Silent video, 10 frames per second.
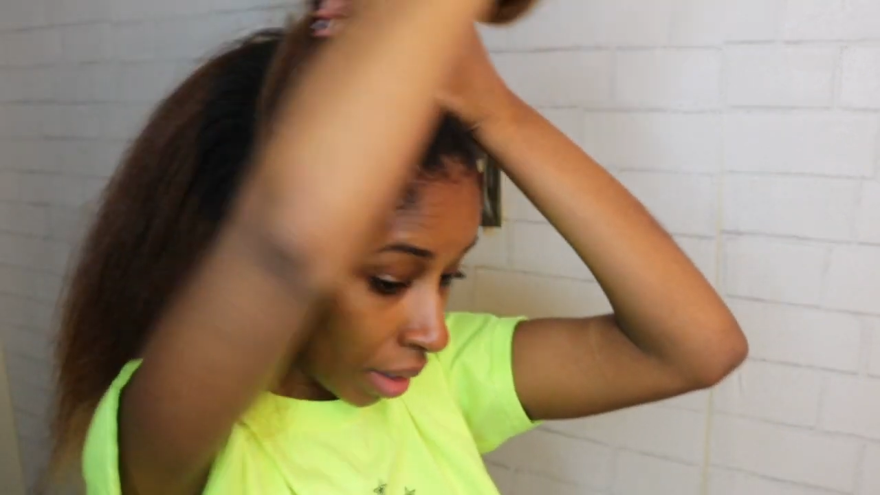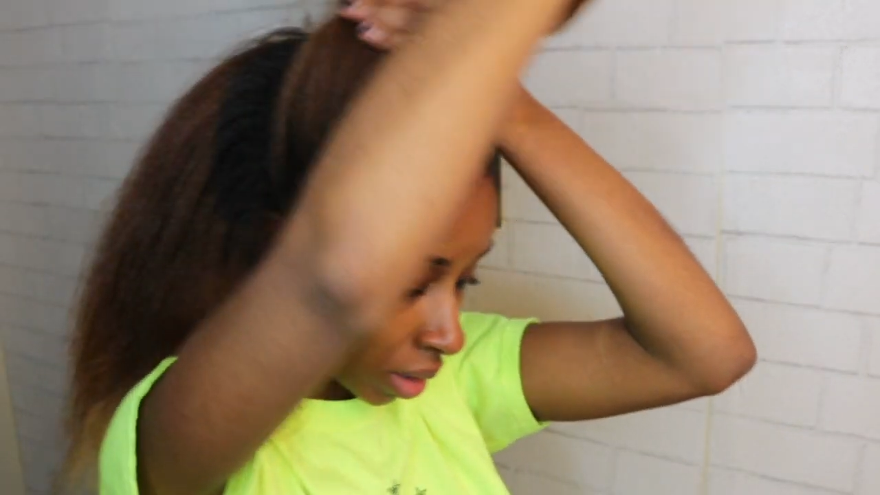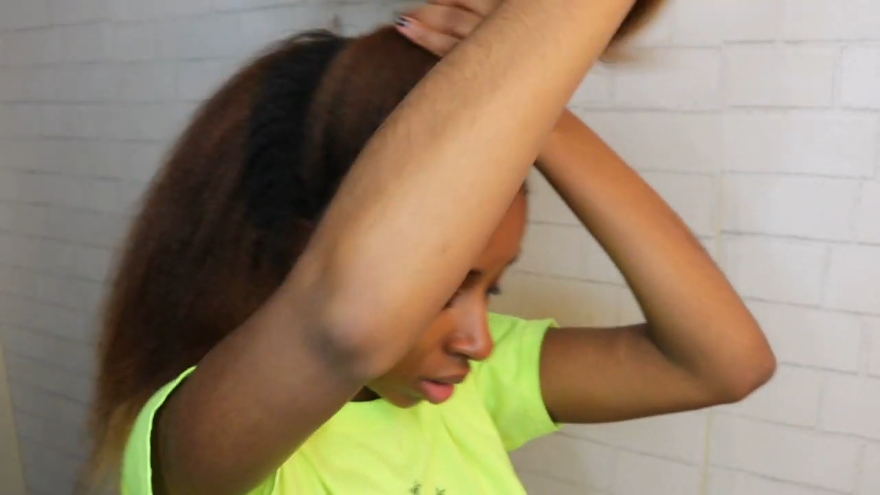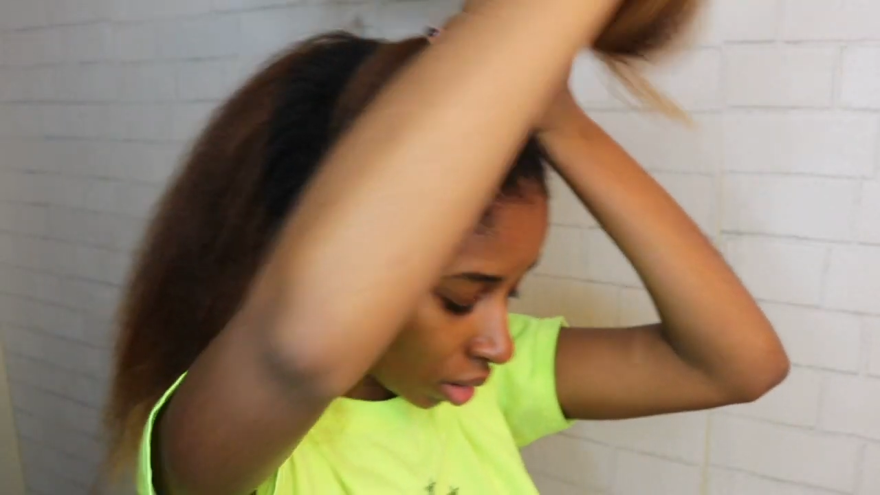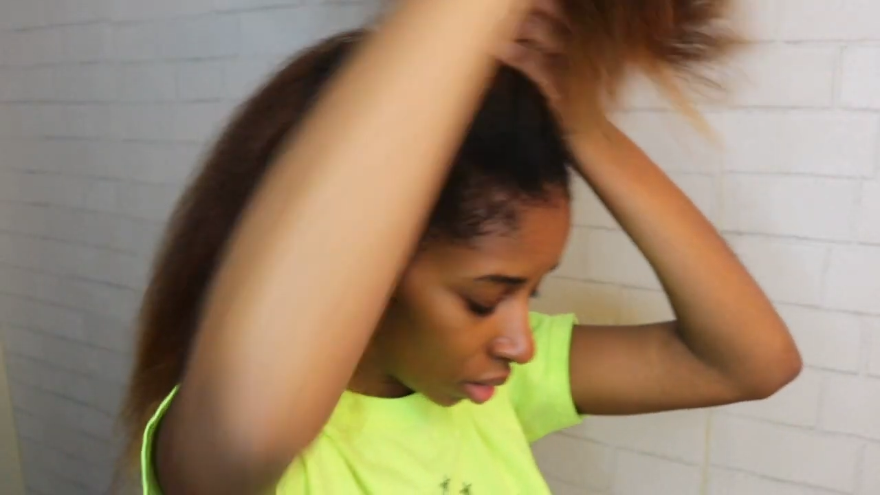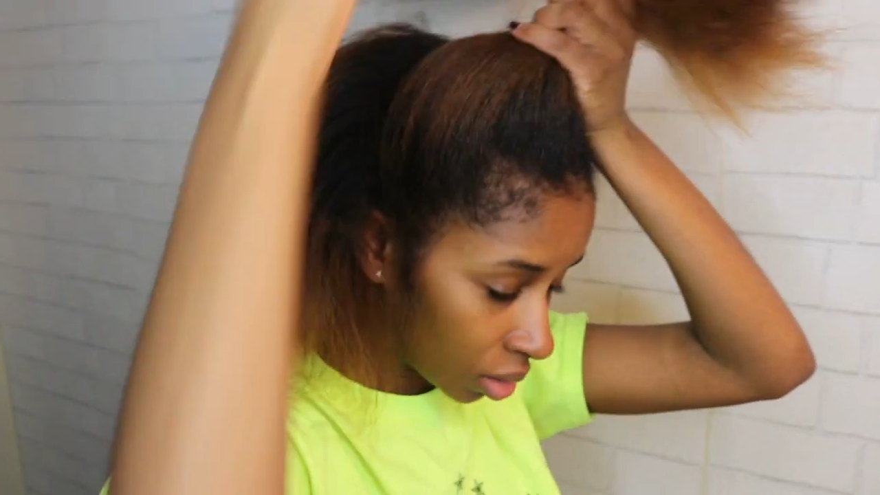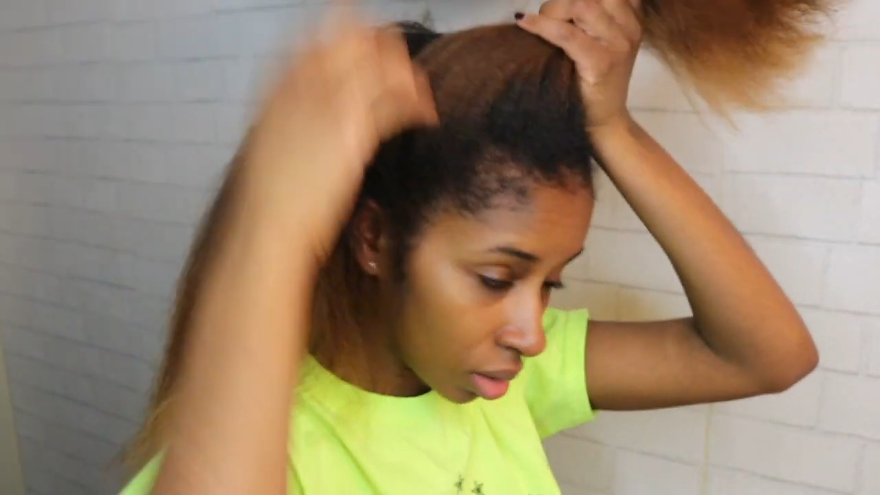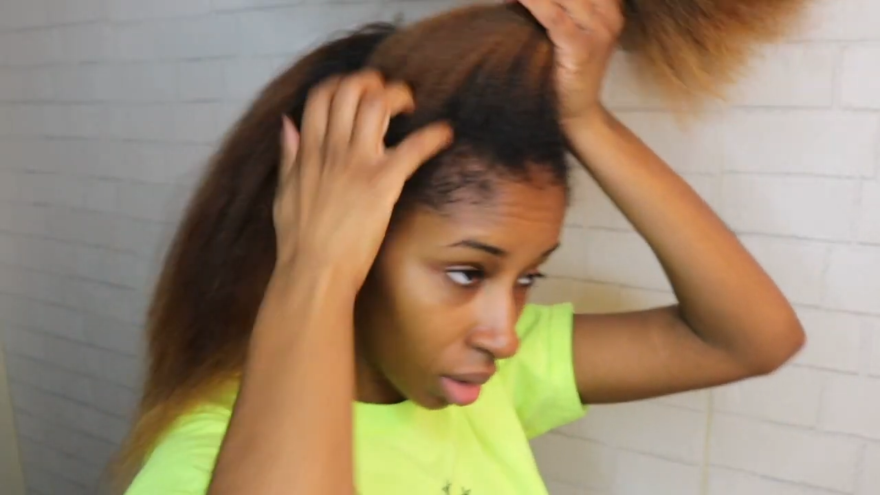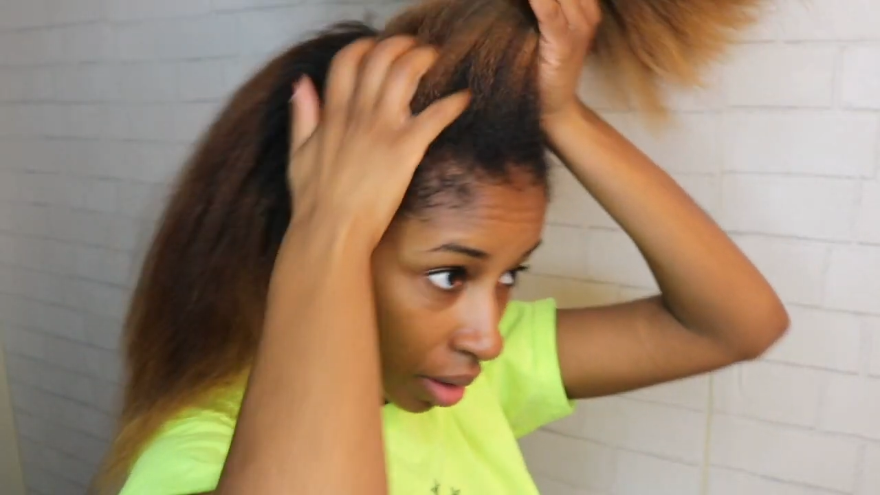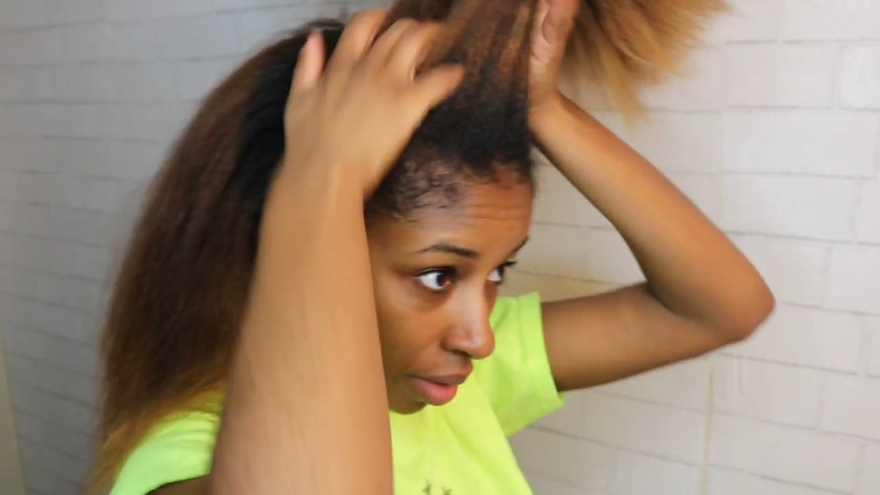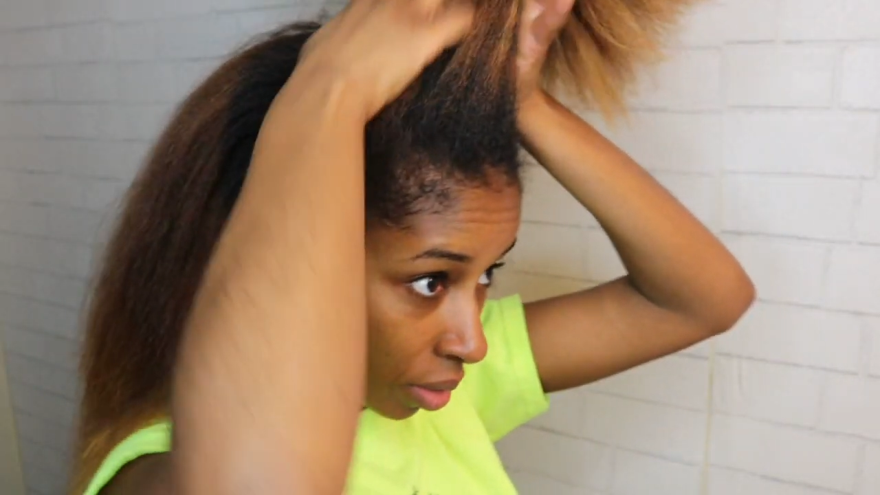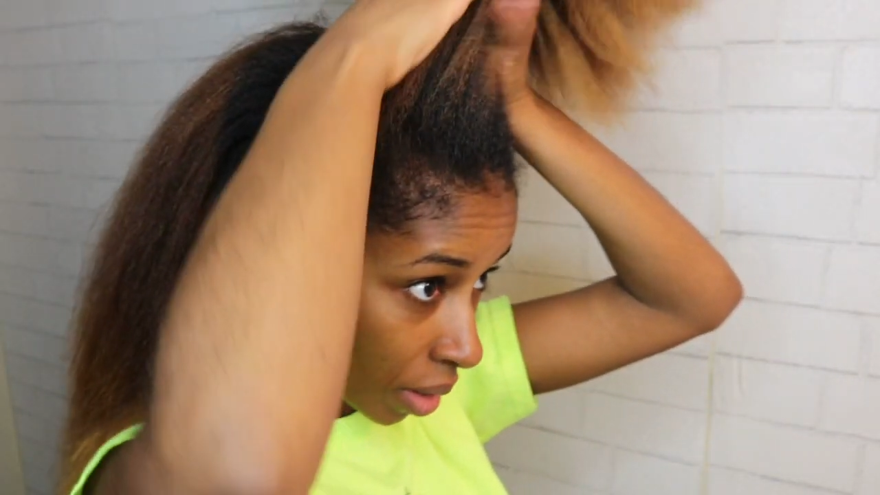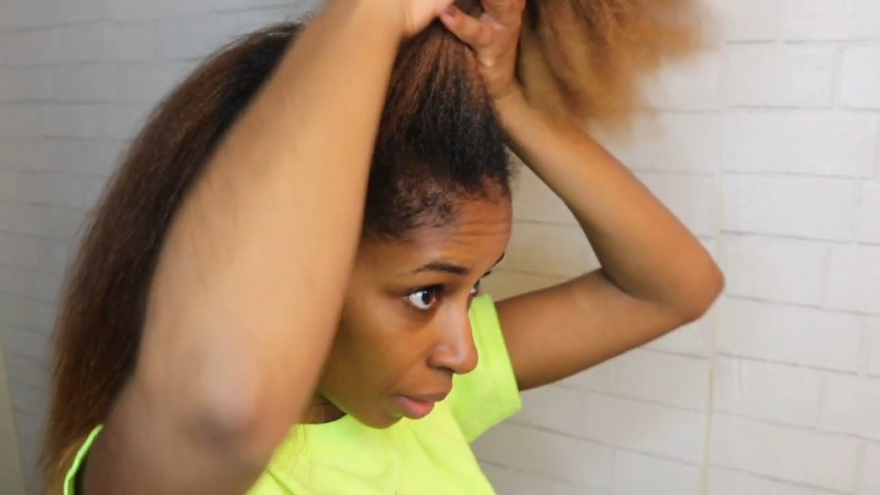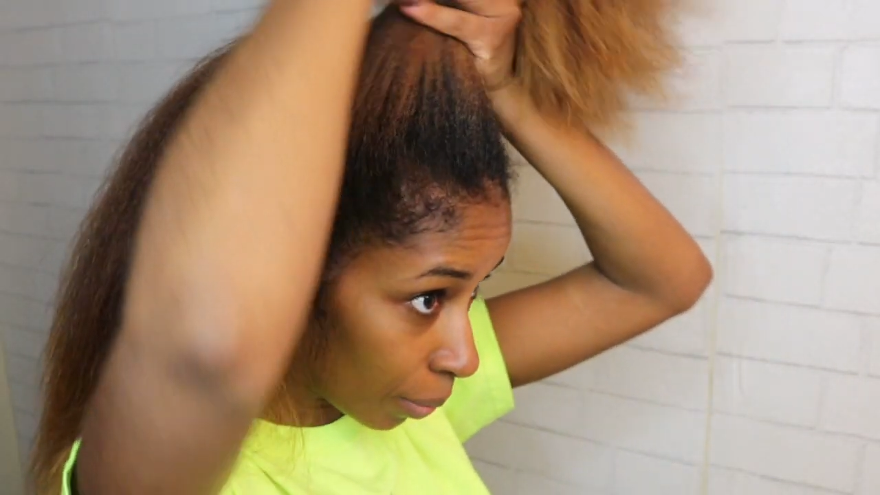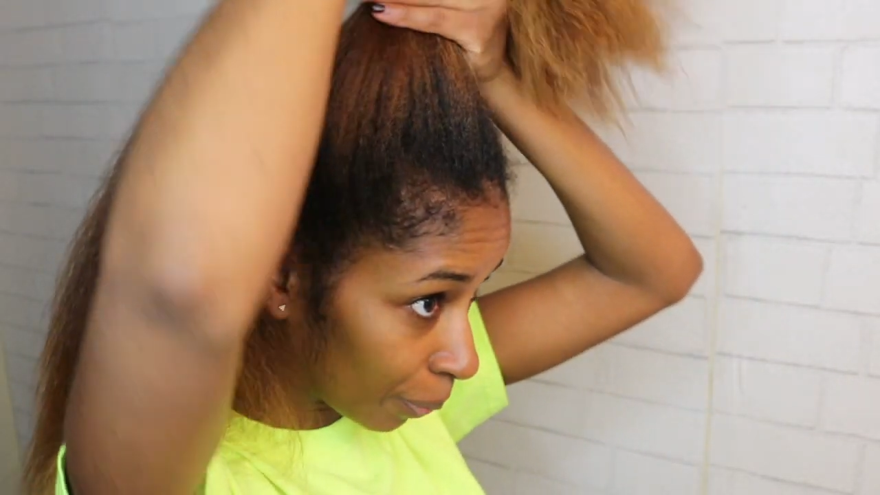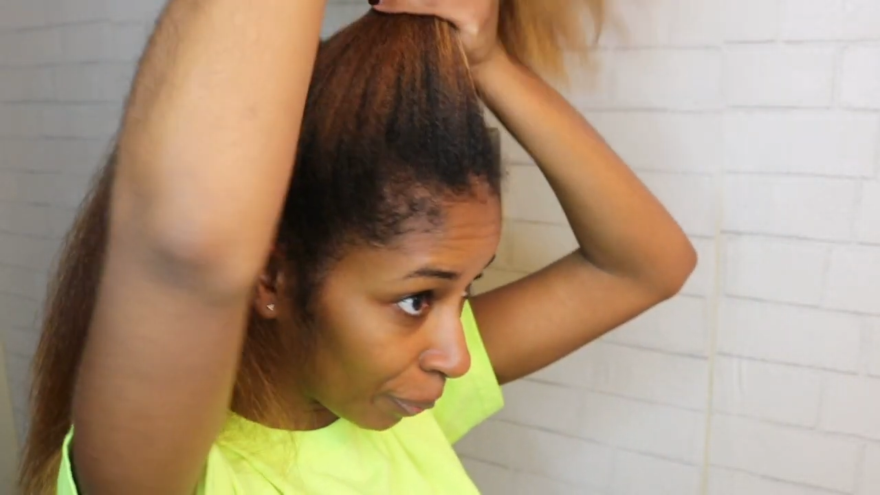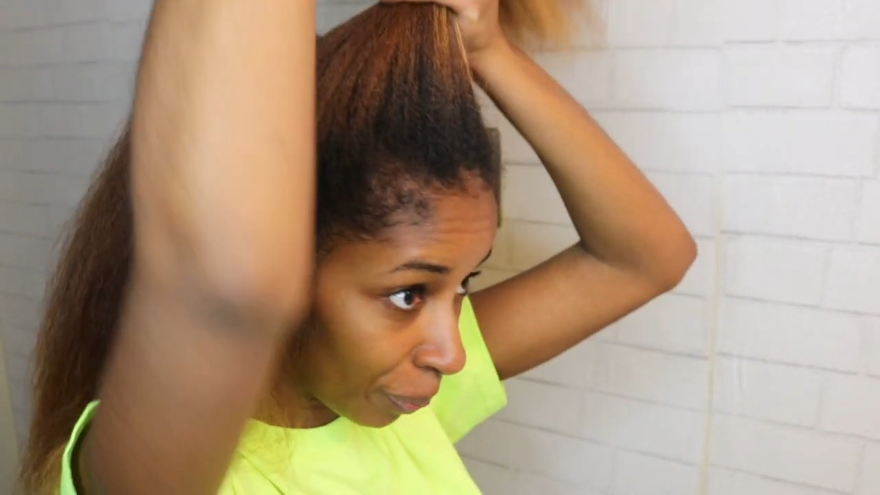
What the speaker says: accident the other day.